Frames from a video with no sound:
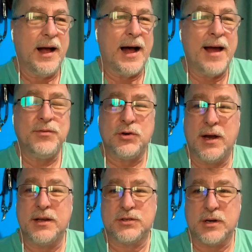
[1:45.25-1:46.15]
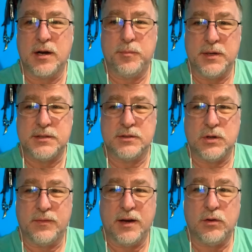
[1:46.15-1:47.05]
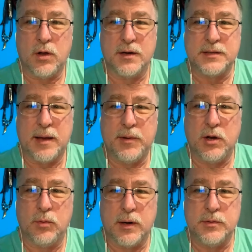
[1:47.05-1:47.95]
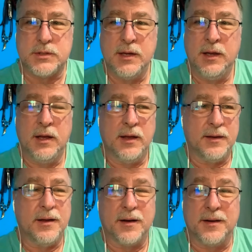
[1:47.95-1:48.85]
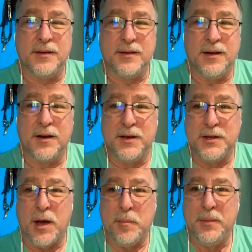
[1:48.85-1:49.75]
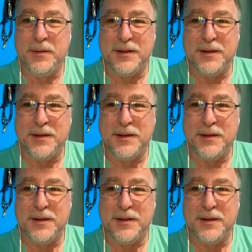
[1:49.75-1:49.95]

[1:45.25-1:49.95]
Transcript: I've tried to start a business over here a long time ago when I was young and dumb,